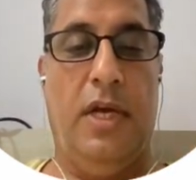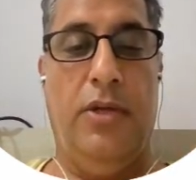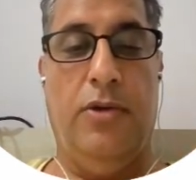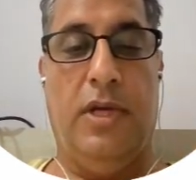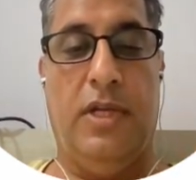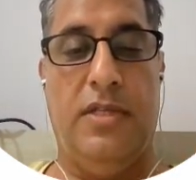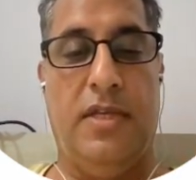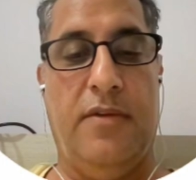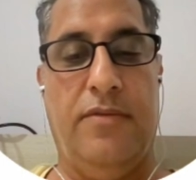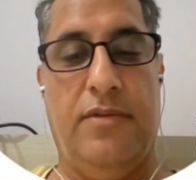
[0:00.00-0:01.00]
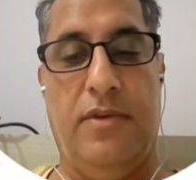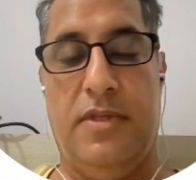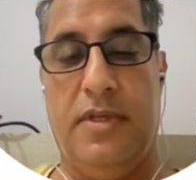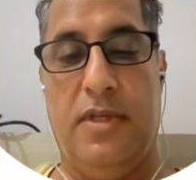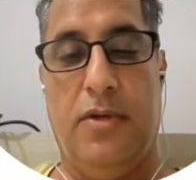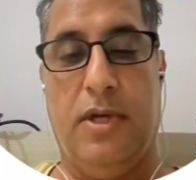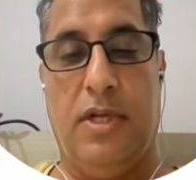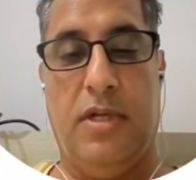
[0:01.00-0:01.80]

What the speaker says: and you can you can